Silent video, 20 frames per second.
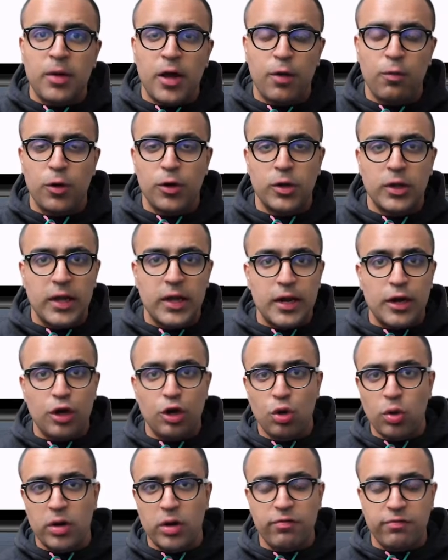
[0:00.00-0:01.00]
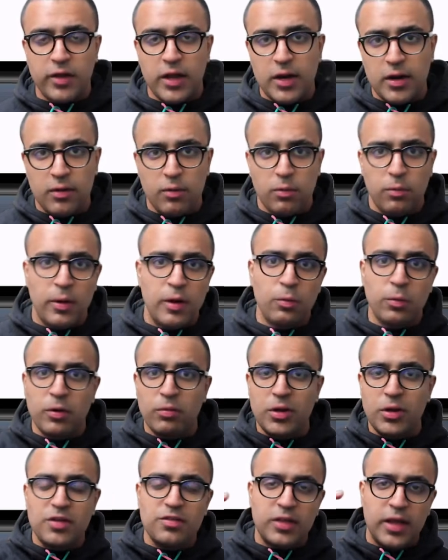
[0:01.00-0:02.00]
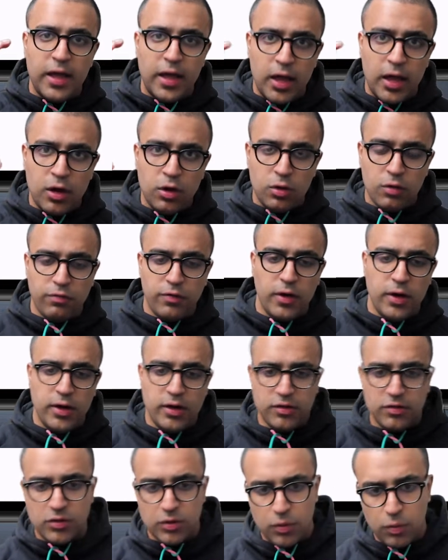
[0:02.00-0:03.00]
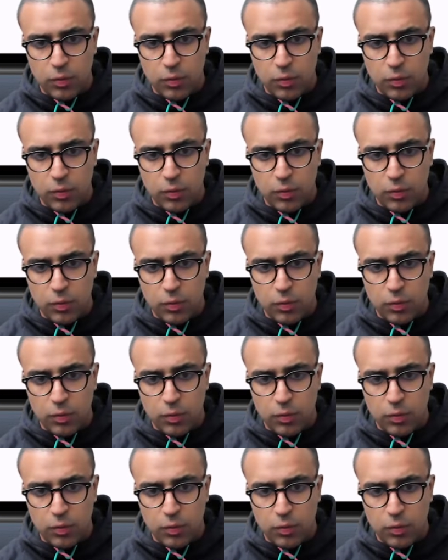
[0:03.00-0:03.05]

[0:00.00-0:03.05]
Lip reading: I want to get notified when we reach the end of our list,